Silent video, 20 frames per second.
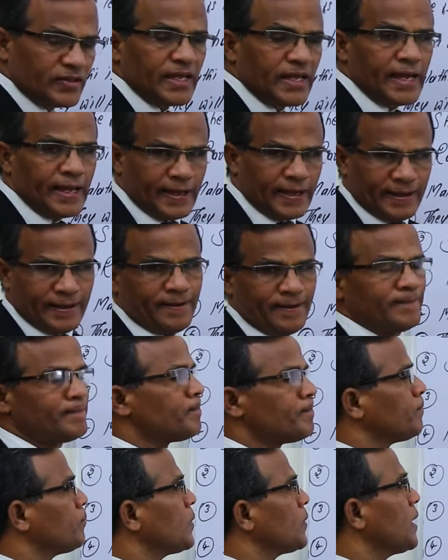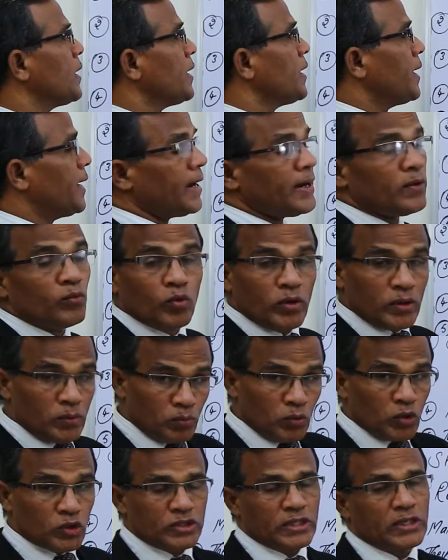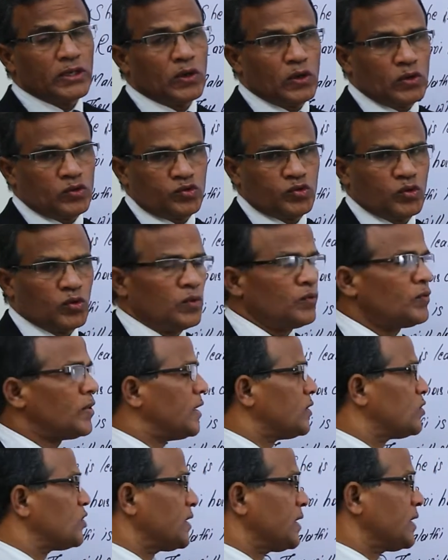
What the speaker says: they. And one more thing also we have to